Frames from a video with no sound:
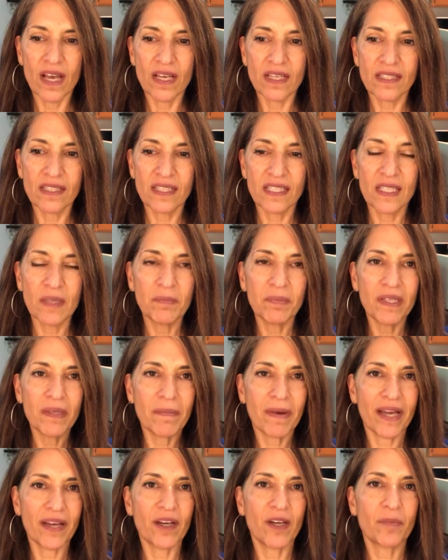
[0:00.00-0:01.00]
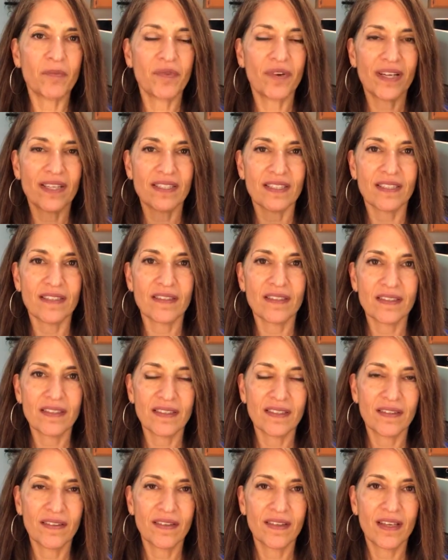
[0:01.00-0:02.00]
Simply by her
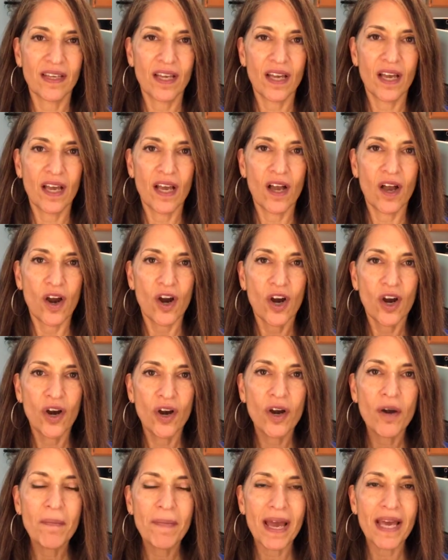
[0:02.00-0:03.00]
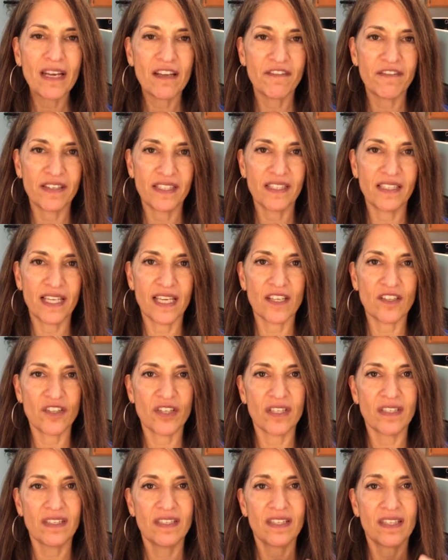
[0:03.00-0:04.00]
presence. Her
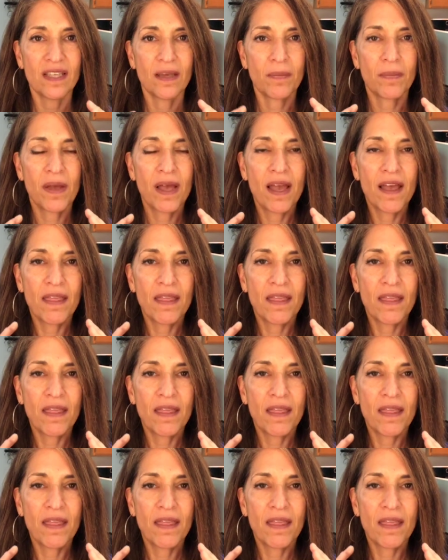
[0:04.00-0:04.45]
manifestations, the,